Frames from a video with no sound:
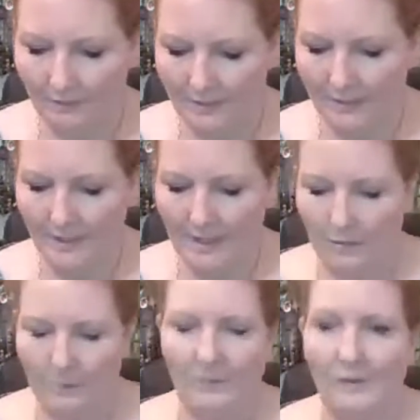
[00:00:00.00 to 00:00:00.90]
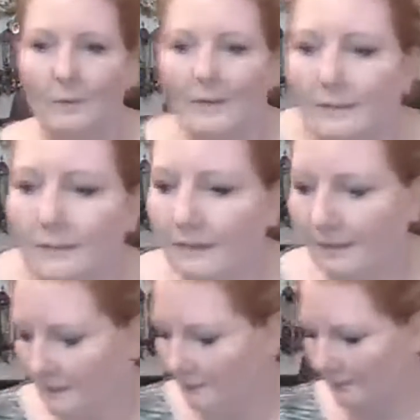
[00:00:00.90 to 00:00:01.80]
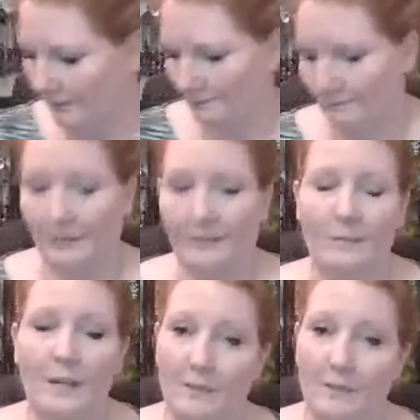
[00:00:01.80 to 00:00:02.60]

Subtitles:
I didn't count them as I went, but believe me,